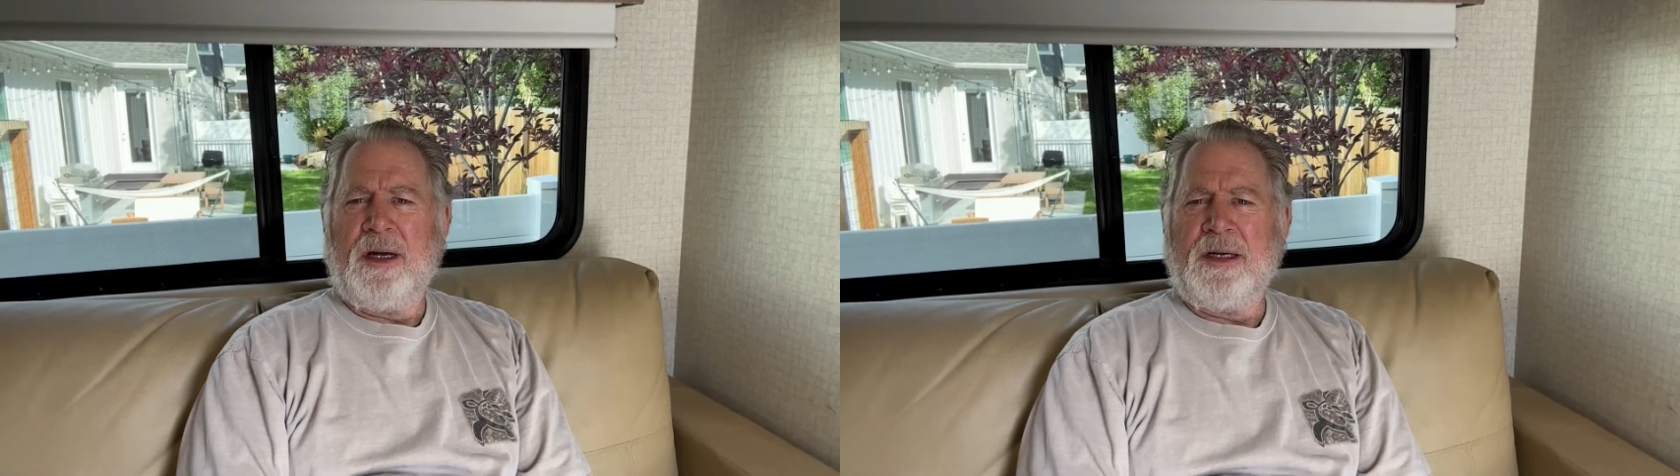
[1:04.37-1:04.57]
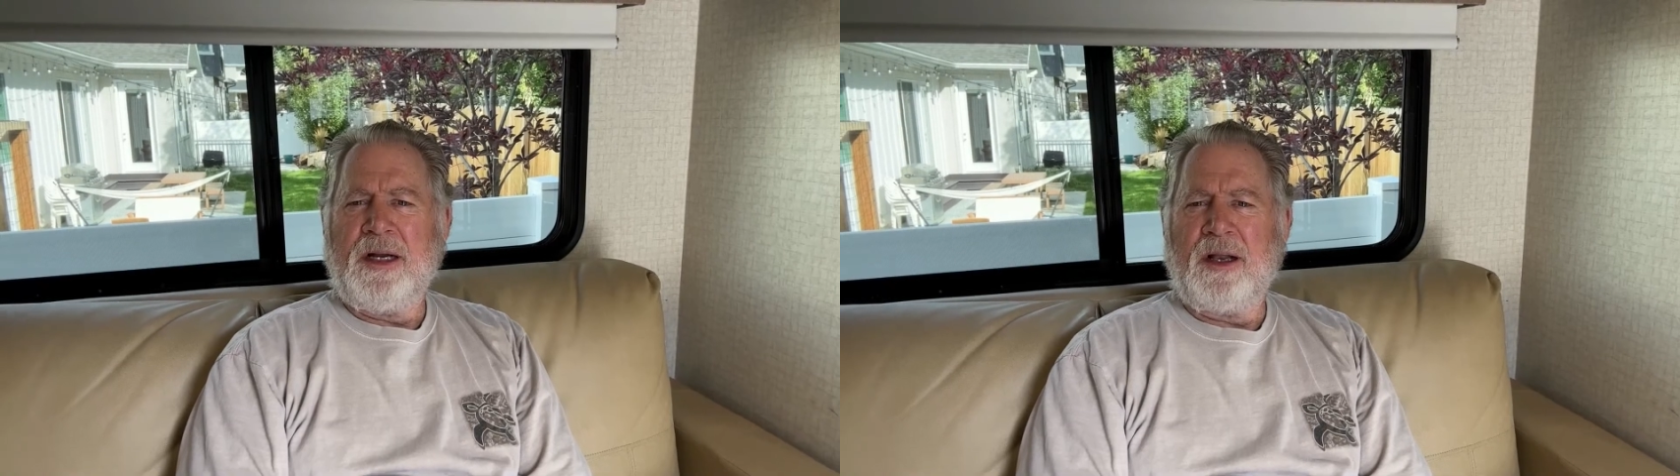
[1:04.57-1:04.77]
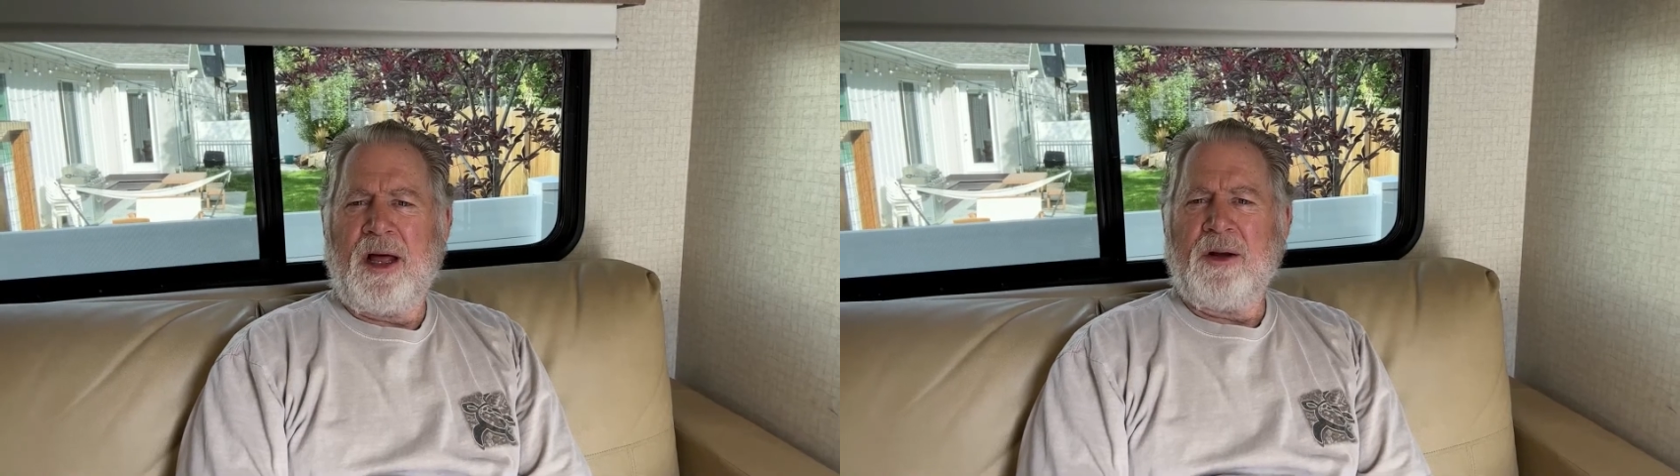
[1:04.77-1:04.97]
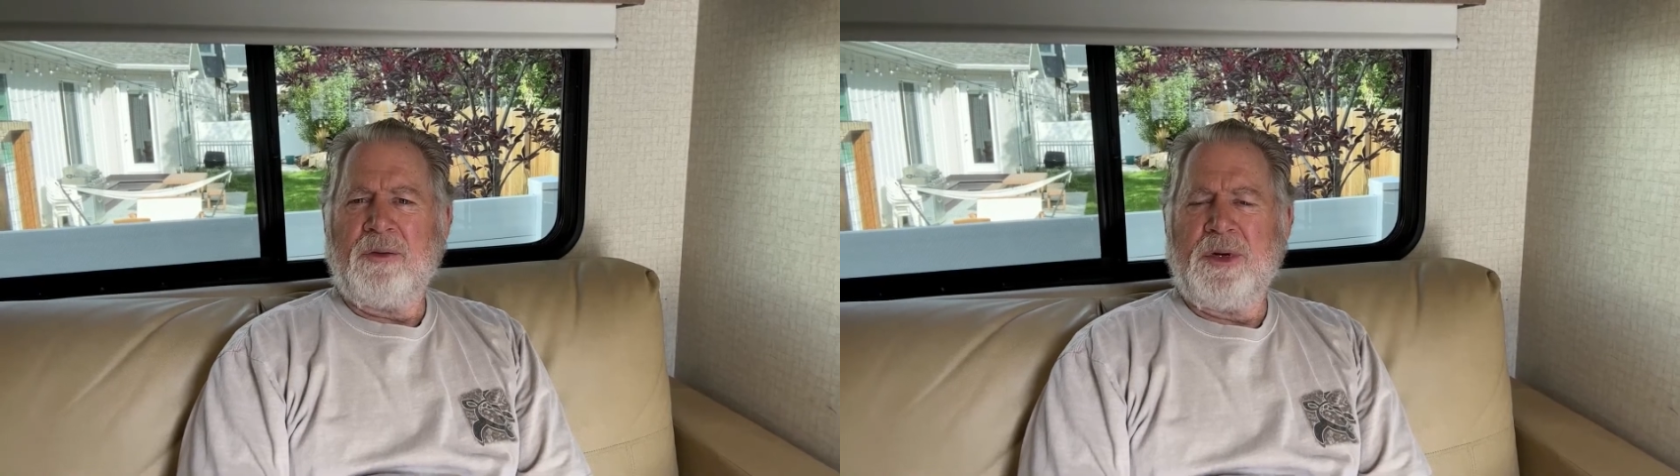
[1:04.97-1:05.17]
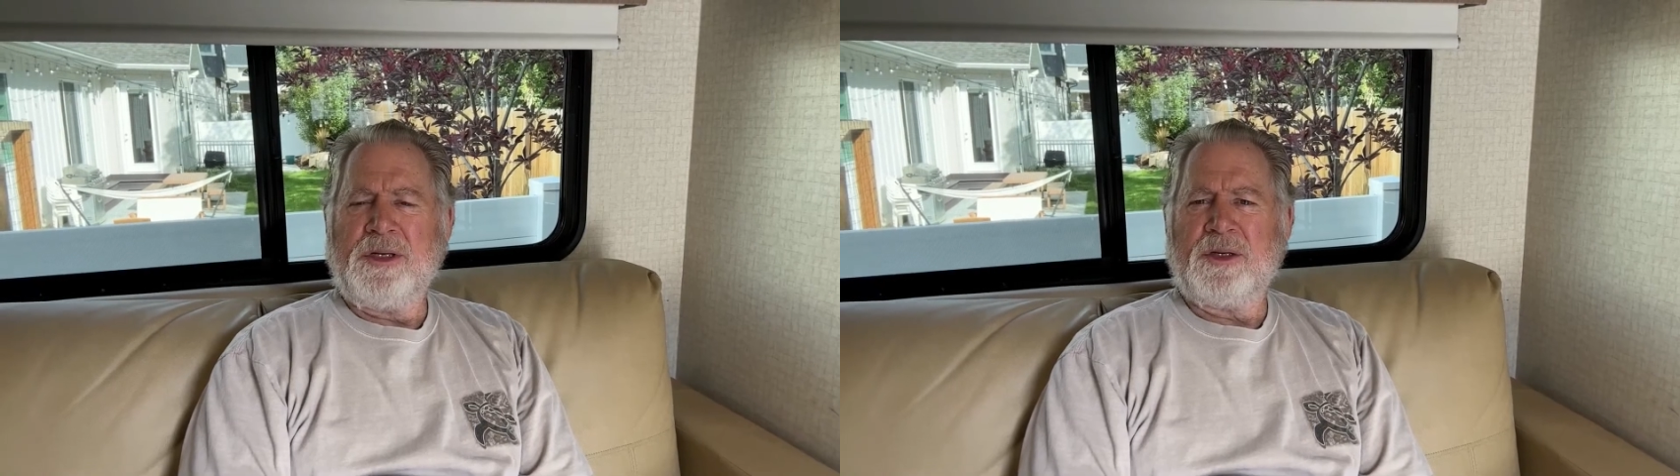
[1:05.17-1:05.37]
did a lot
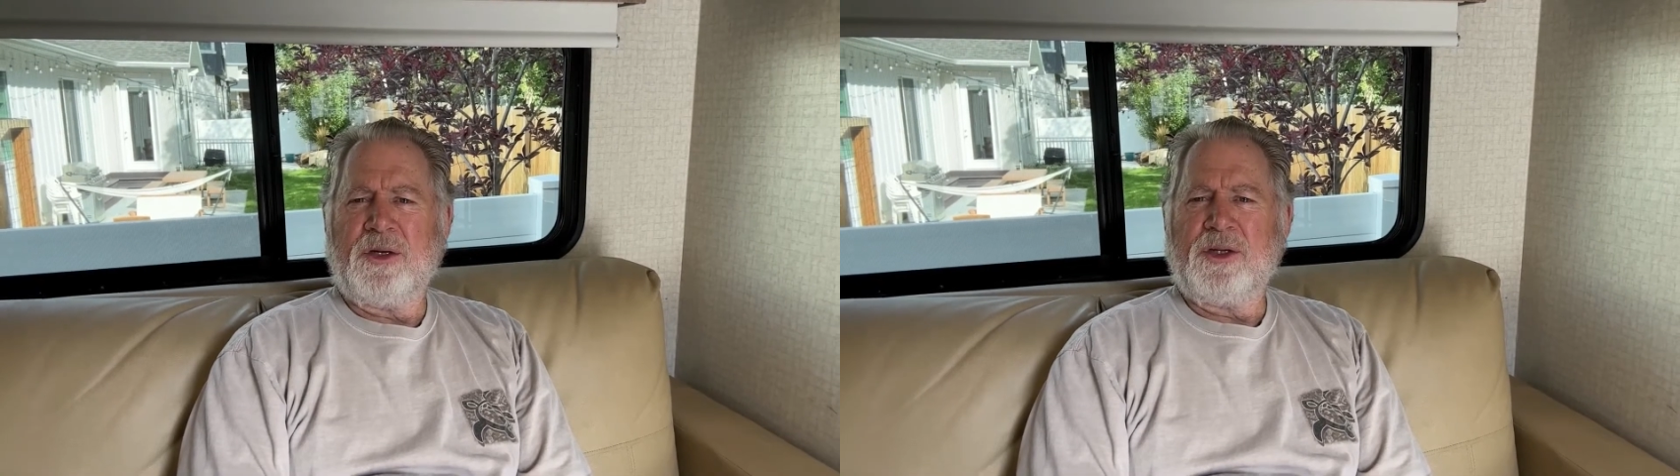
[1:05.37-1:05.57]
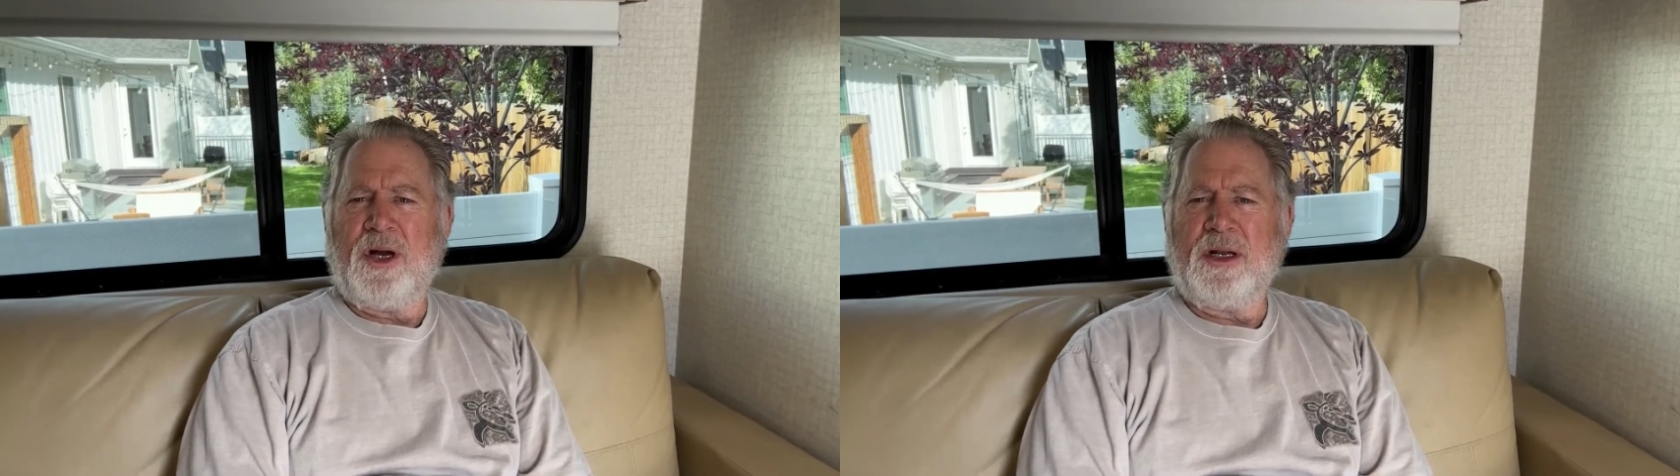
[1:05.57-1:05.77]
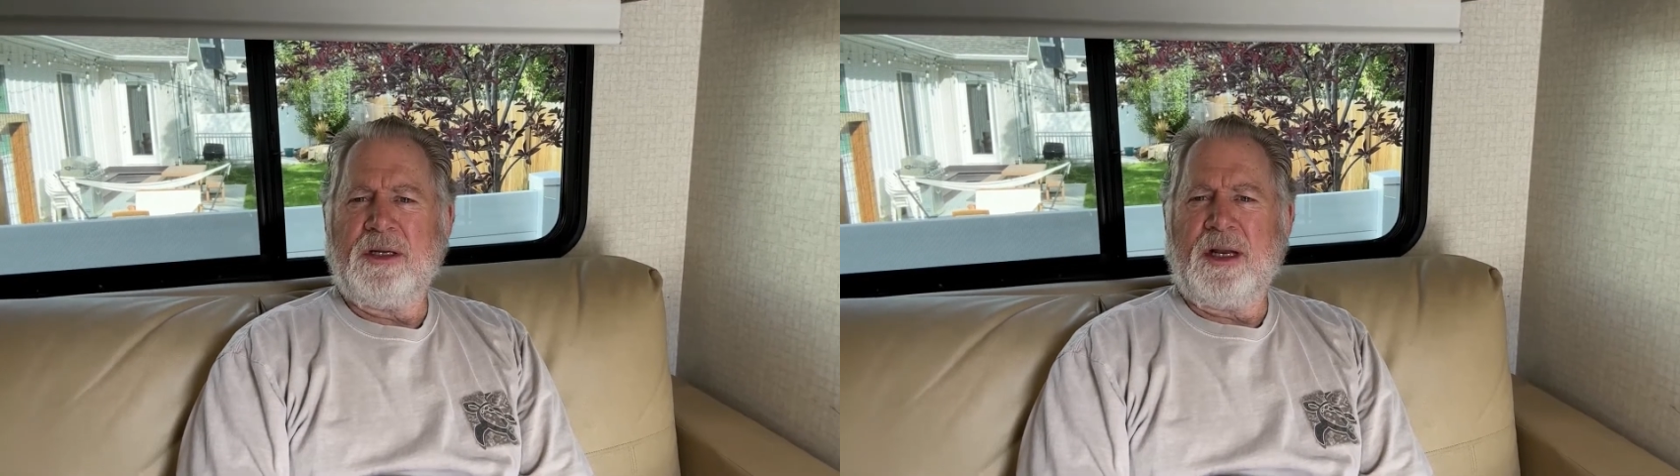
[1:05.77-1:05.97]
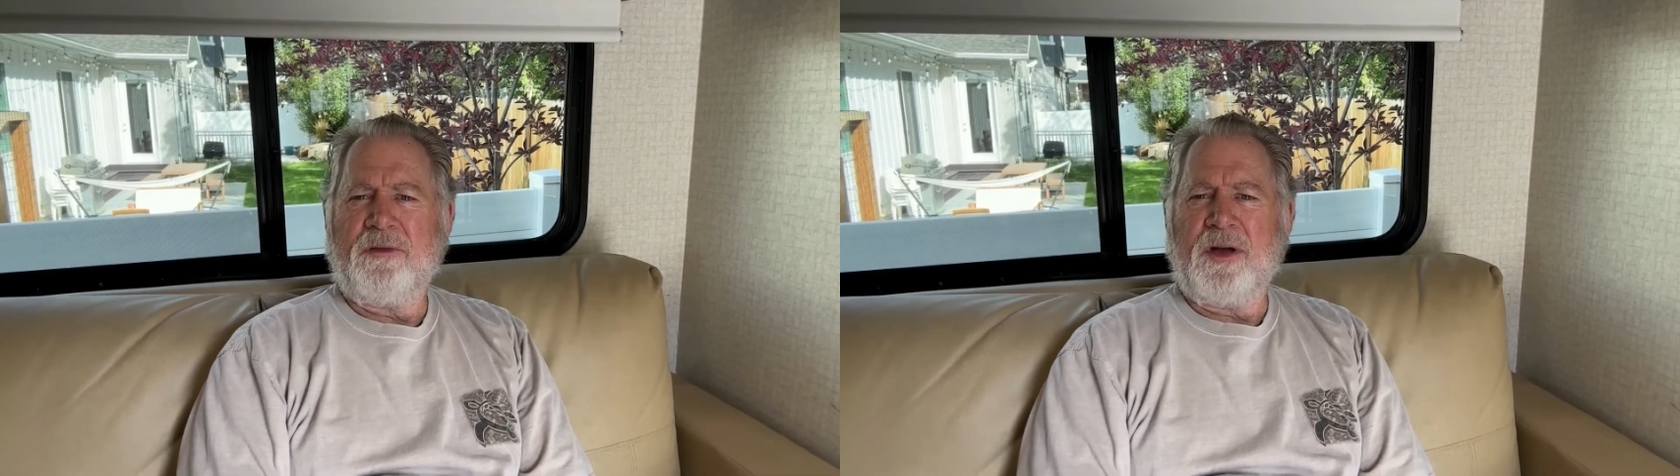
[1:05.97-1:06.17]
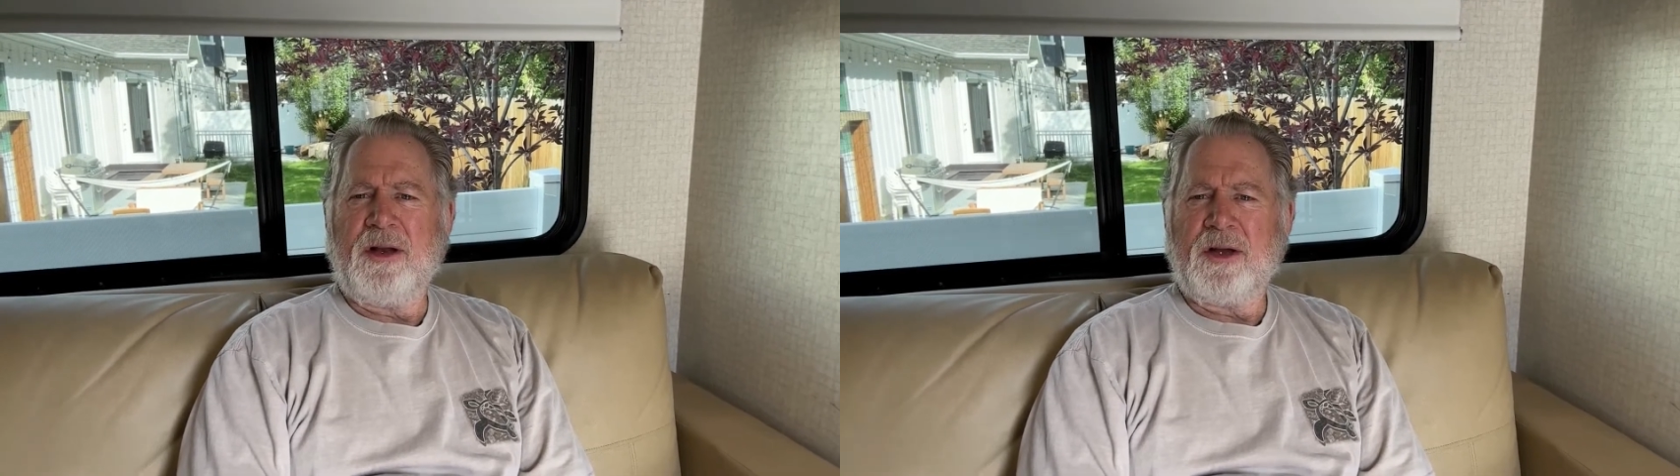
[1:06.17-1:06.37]
of research on it and I found